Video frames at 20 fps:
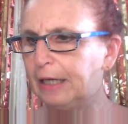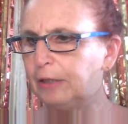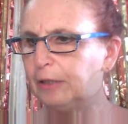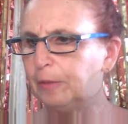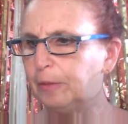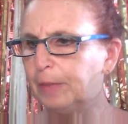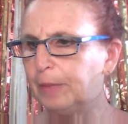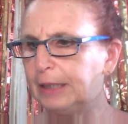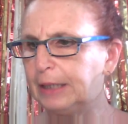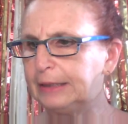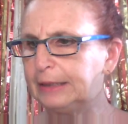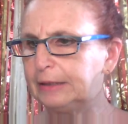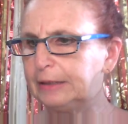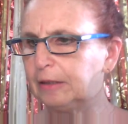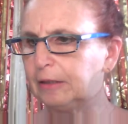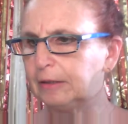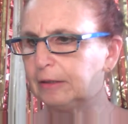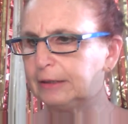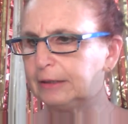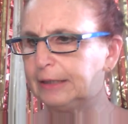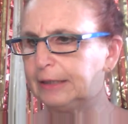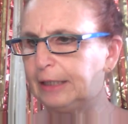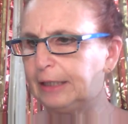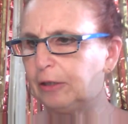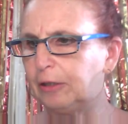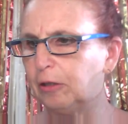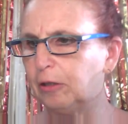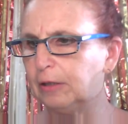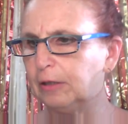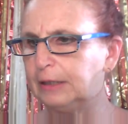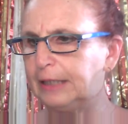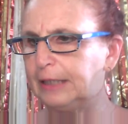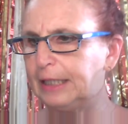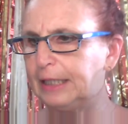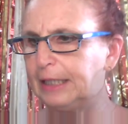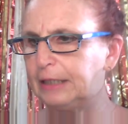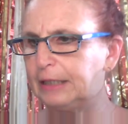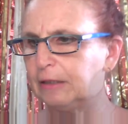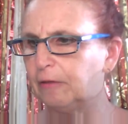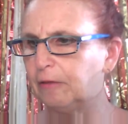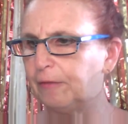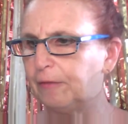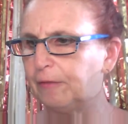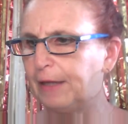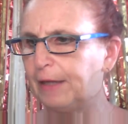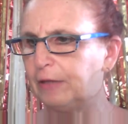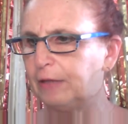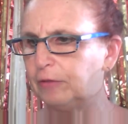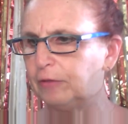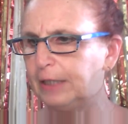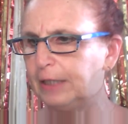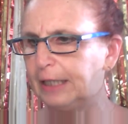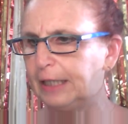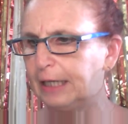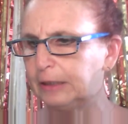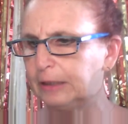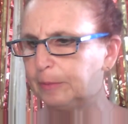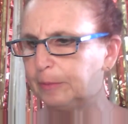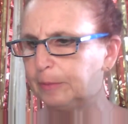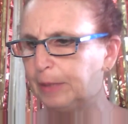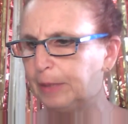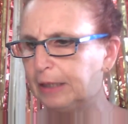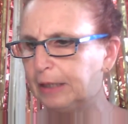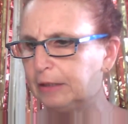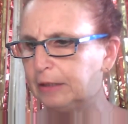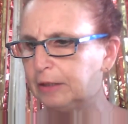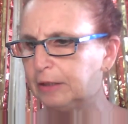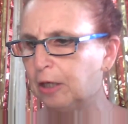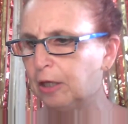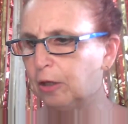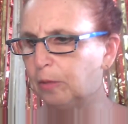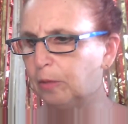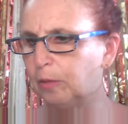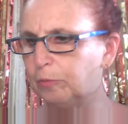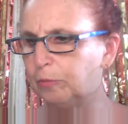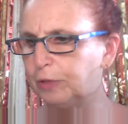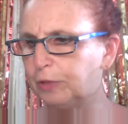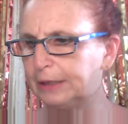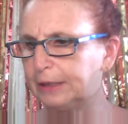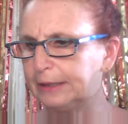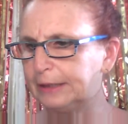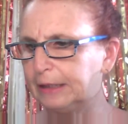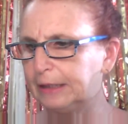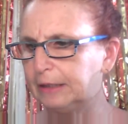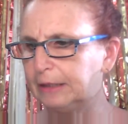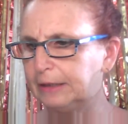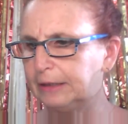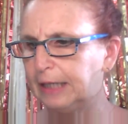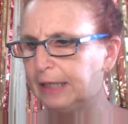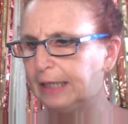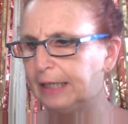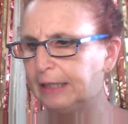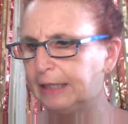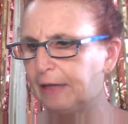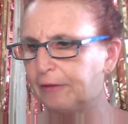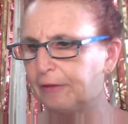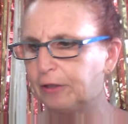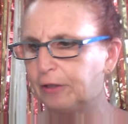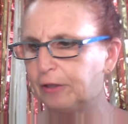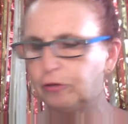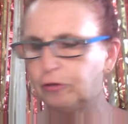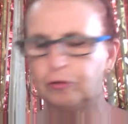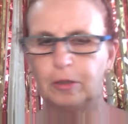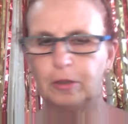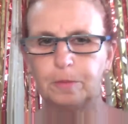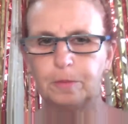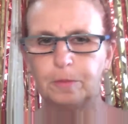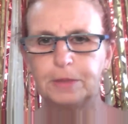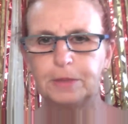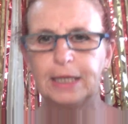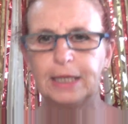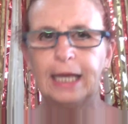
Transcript: and you may start to see colonies of their green caterpillars on brassicas and other crops.